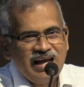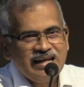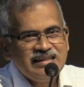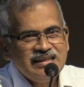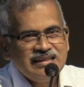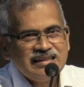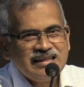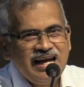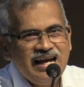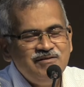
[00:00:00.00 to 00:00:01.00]
I think
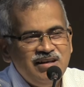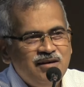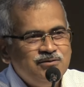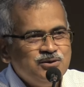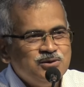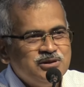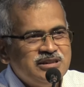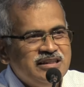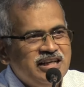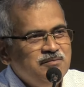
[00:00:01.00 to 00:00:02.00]
I will have to
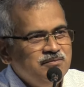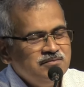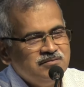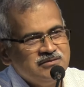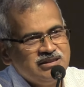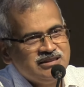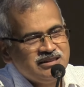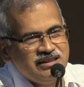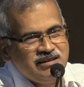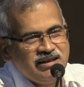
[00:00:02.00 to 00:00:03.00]
name, he's
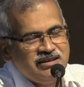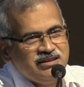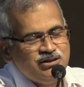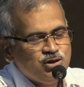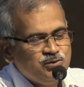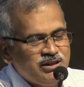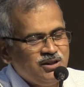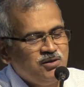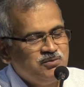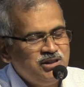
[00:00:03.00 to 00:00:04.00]
sitting right here, Jovit
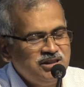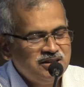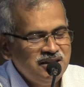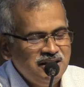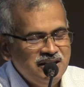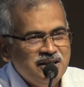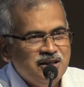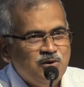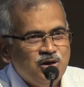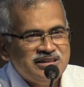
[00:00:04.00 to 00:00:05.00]
Lopes.
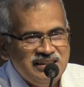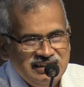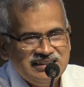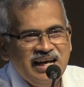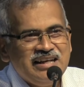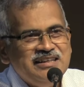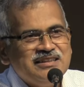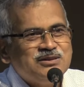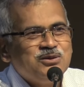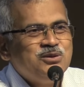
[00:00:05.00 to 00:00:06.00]
It was his
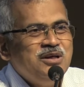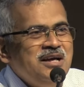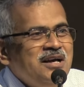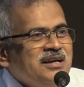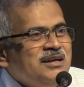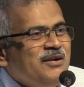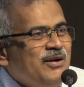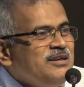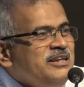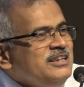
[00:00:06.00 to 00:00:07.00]
idea. So
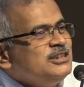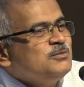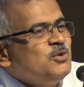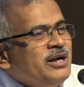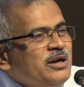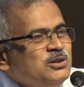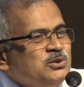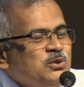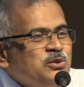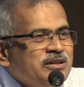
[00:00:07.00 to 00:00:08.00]
while reading this book, I
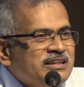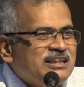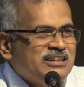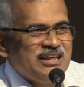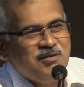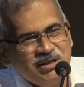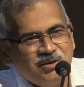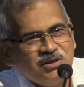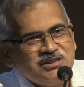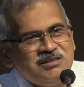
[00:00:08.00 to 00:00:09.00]
also come
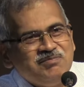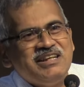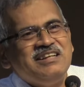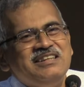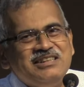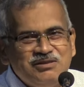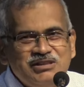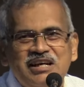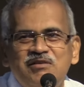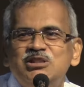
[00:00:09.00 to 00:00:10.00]
across something like this
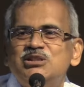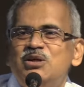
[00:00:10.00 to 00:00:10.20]
which I was